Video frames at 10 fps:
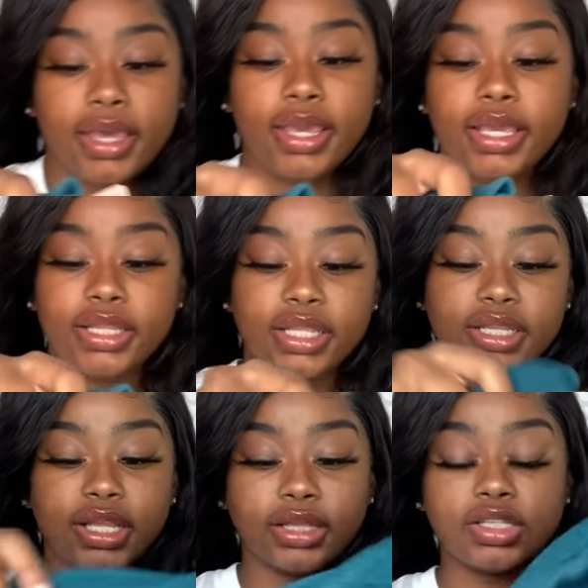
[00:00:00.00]
and then
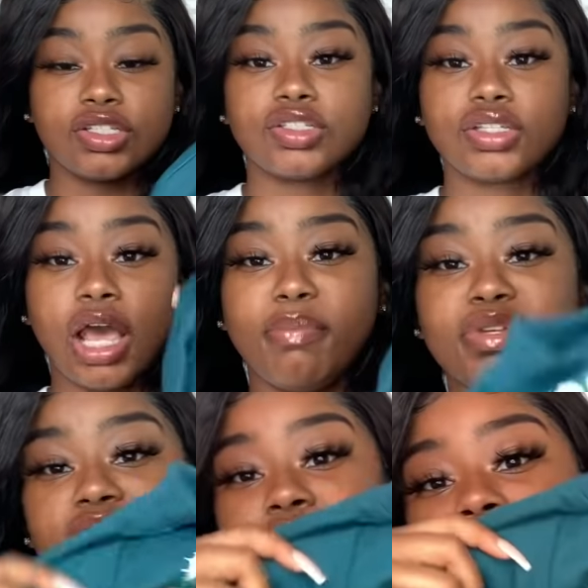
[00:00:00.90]
like this top is
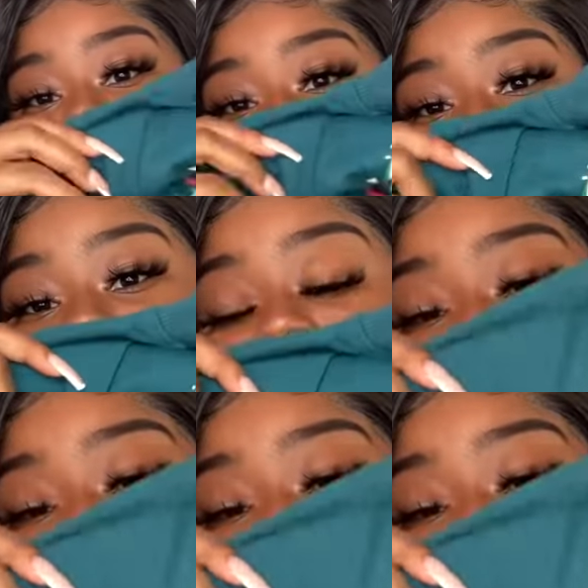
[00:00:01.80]
like a little